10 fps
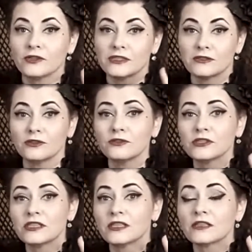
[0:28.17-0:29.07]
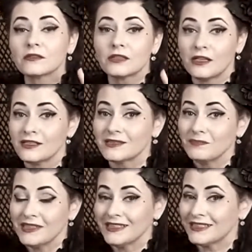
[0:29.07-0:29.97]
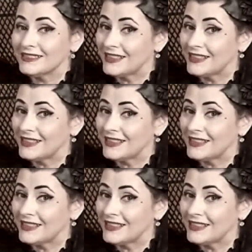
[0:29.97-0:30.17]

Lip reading: It's Lunatic Cosmetic